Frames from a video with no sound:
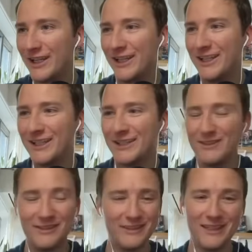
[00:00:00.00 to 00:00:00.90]

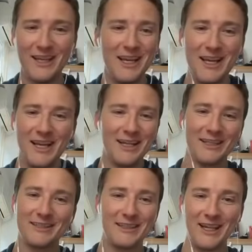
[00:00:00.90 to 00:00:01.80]

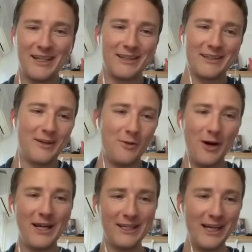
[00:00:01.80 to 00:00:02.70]
It's like,
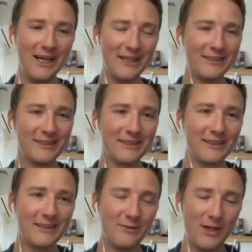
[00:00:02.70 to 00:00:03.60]
why not?
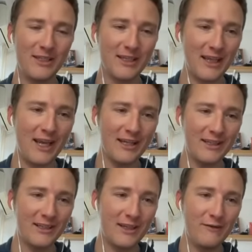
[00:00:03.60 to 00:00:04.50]
Once again,
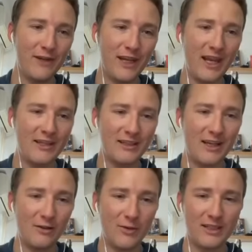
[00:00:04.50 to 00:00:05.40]
if you can't
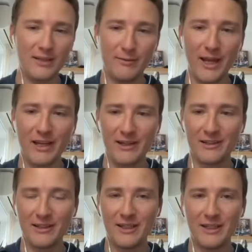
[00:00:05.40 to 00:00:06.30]
tell, what's it matter?
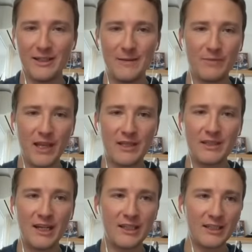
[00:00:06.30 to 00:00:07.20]
And
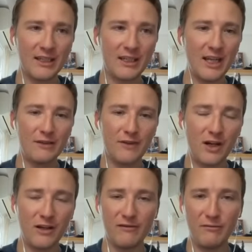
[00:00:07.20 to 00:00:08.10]
technically, none of y'all
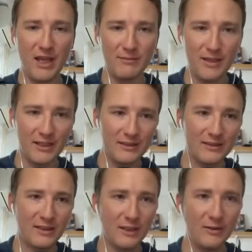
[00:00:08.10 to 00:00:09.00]
have met me,
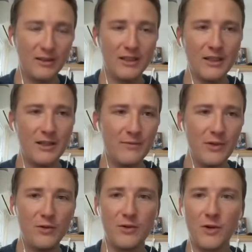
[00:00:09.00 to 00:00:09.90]
so
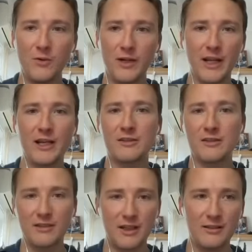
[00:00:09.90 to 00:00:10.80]
you don't know what I actually
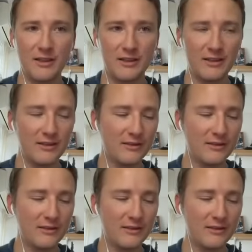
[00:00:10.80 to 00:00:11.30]
sound like.